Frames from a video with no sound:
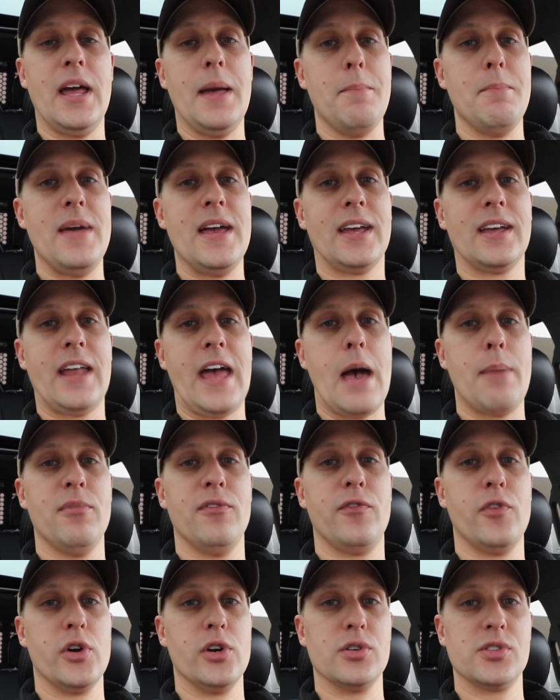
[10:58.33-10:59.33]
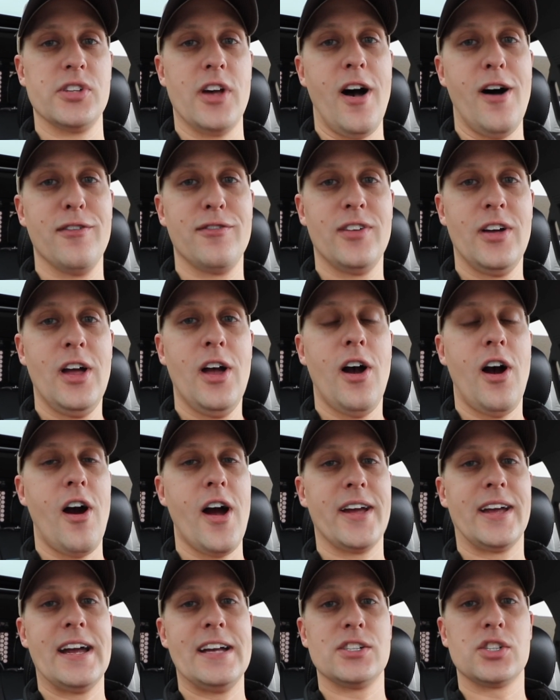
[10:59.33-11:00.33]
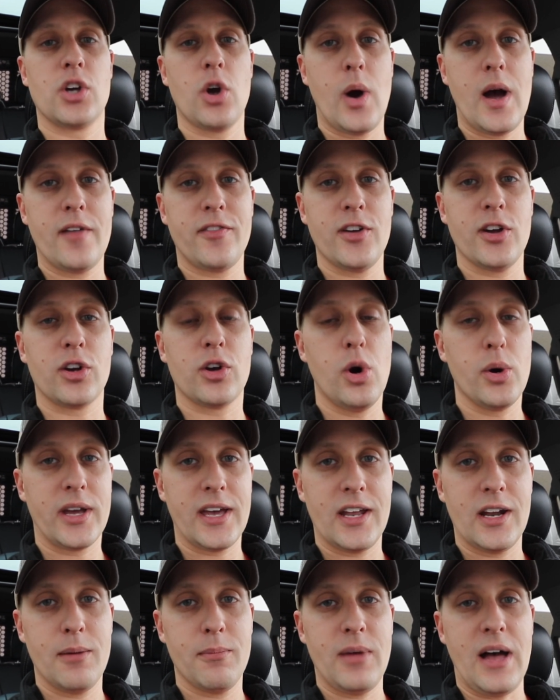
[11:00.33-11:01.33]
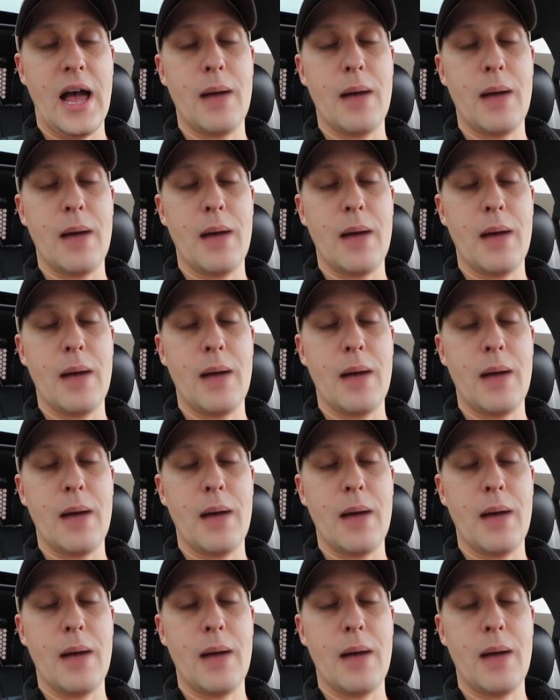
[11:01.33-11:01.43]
and make it happen for yourself. All right, guys, go out there, go get them.